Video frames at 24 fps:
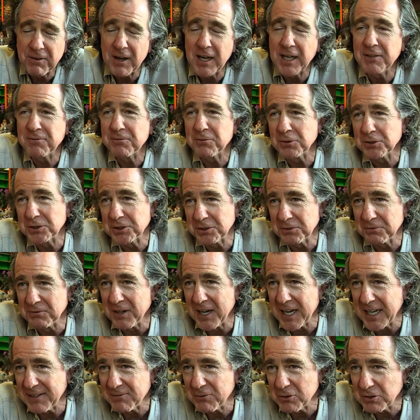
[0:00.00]
fight for
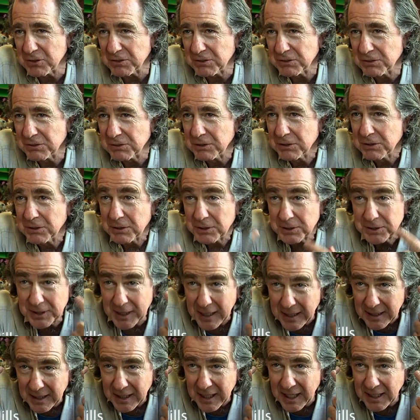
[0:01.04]
survival,
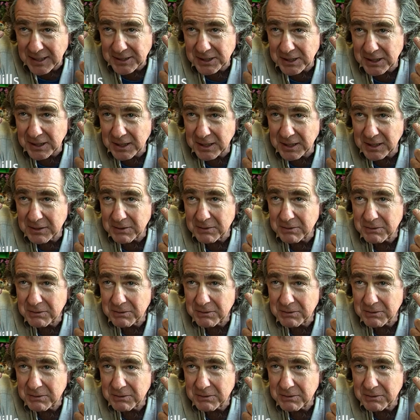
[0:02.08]
psychologically.